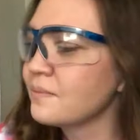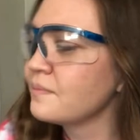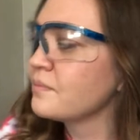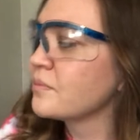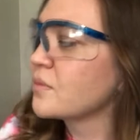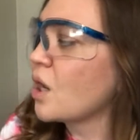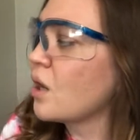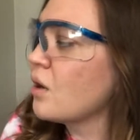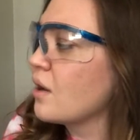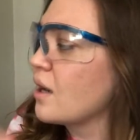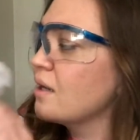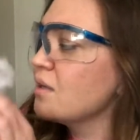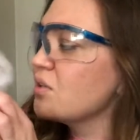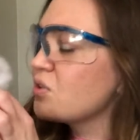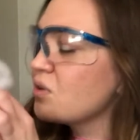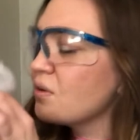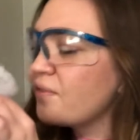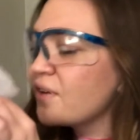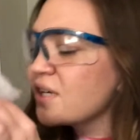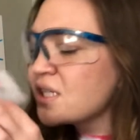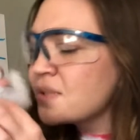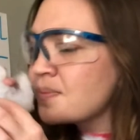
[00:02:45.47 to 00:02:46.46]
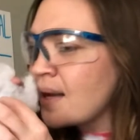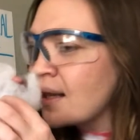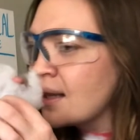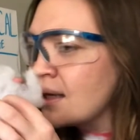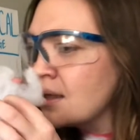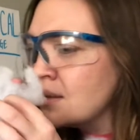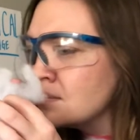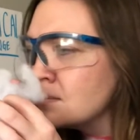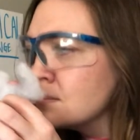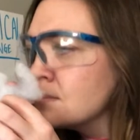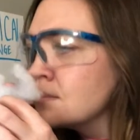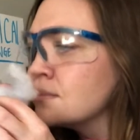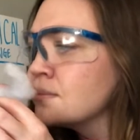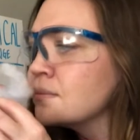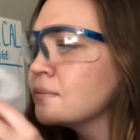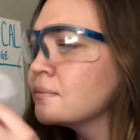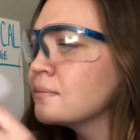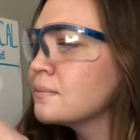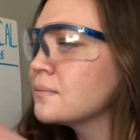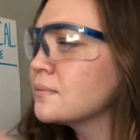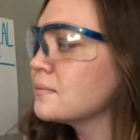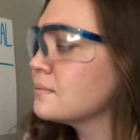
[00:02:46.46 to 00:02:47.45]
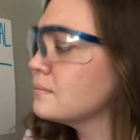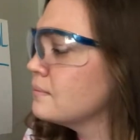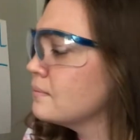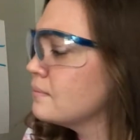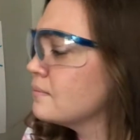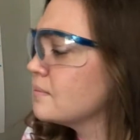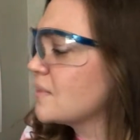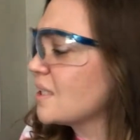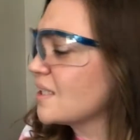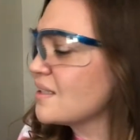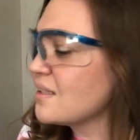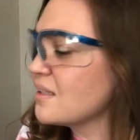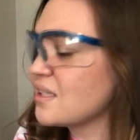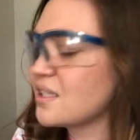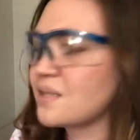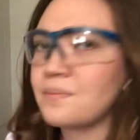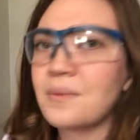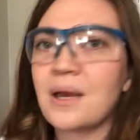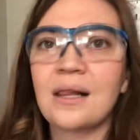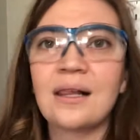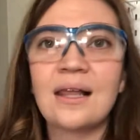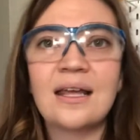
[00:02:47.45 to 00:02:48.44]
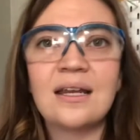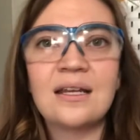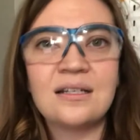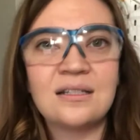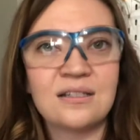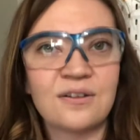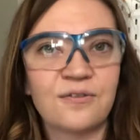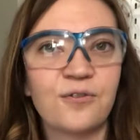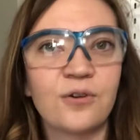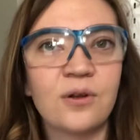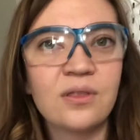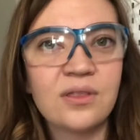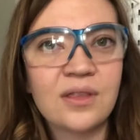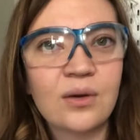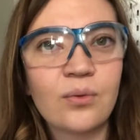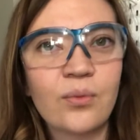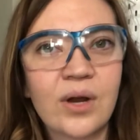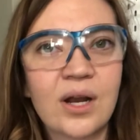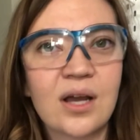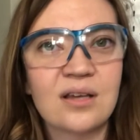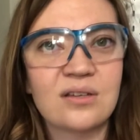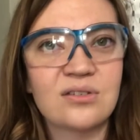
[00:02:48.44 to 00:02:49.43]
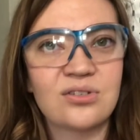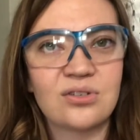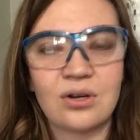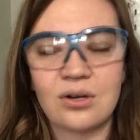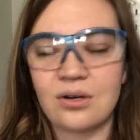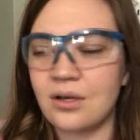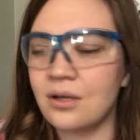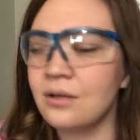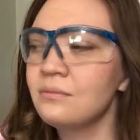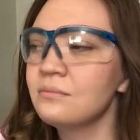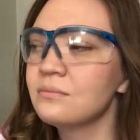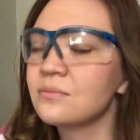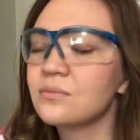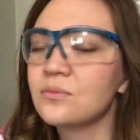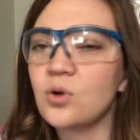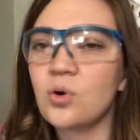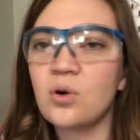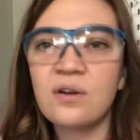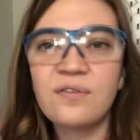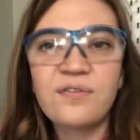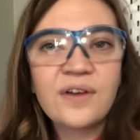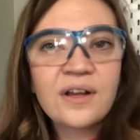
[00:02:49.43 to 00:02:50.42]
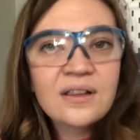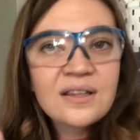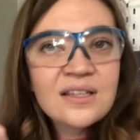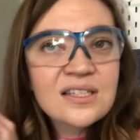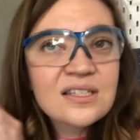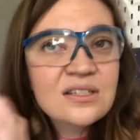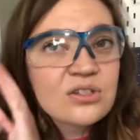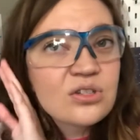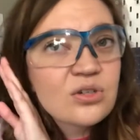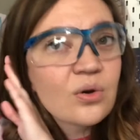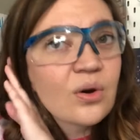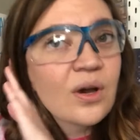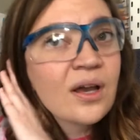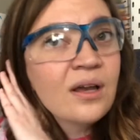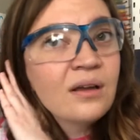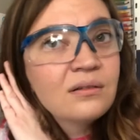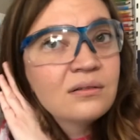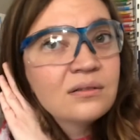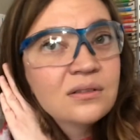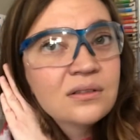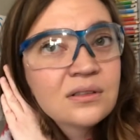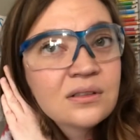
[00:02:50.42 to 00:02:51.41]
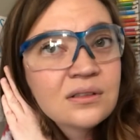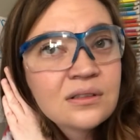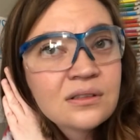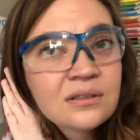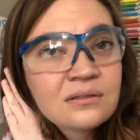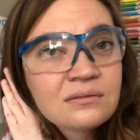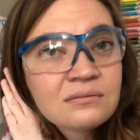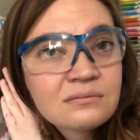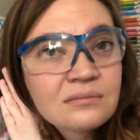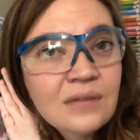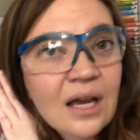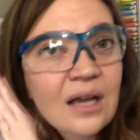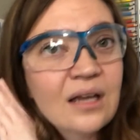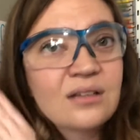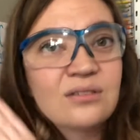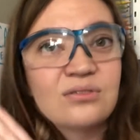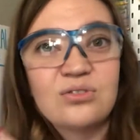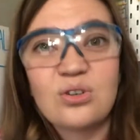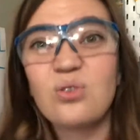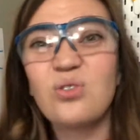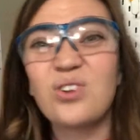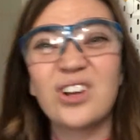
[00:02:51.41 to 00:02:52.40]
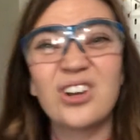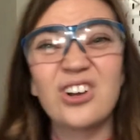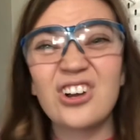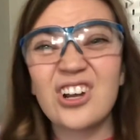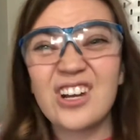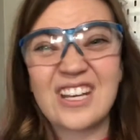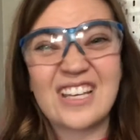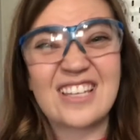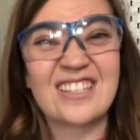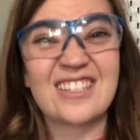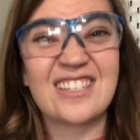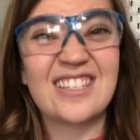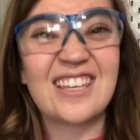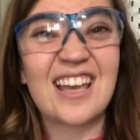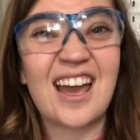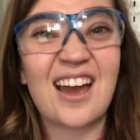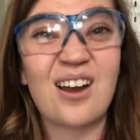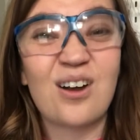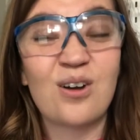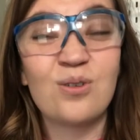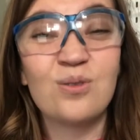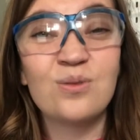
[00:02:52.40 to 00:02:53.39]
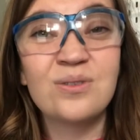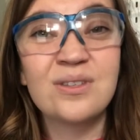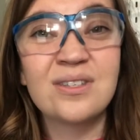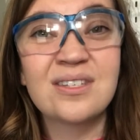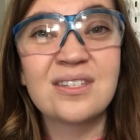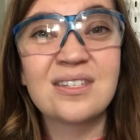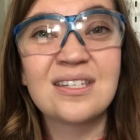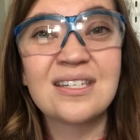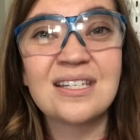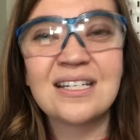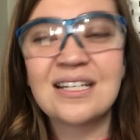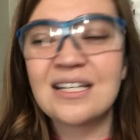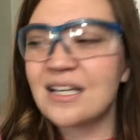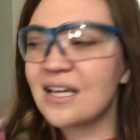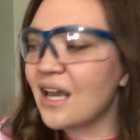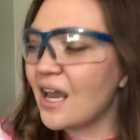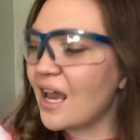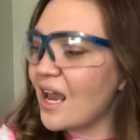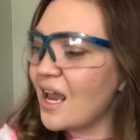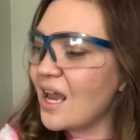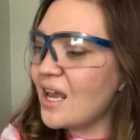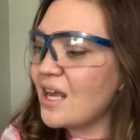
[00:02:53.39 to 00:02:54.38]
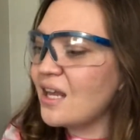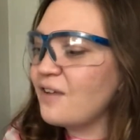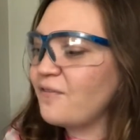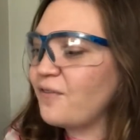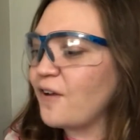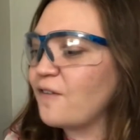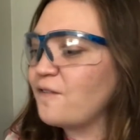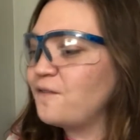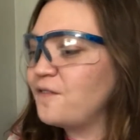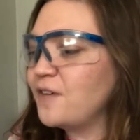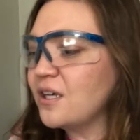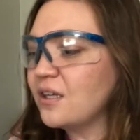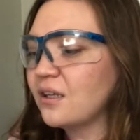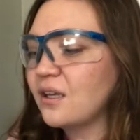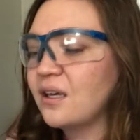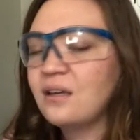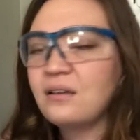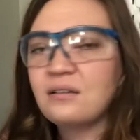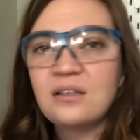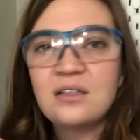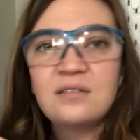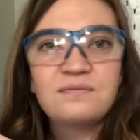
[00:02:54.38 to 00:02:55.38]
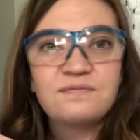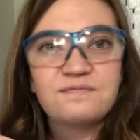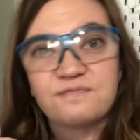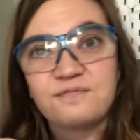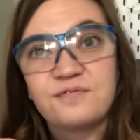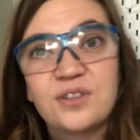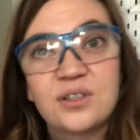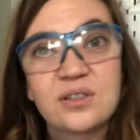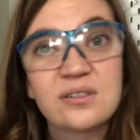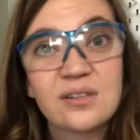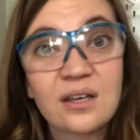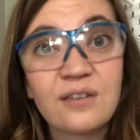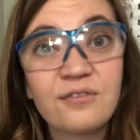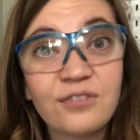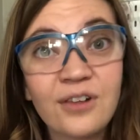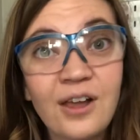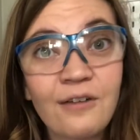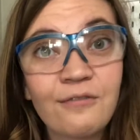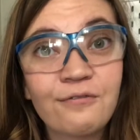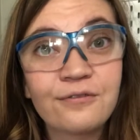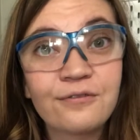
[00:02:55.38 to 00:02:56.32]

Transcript: All right, so if I smell it, it doesn't smell any different than when I started. Or if I listen to it, I don't hear any sounds. And if I feel it, it feels like fluff.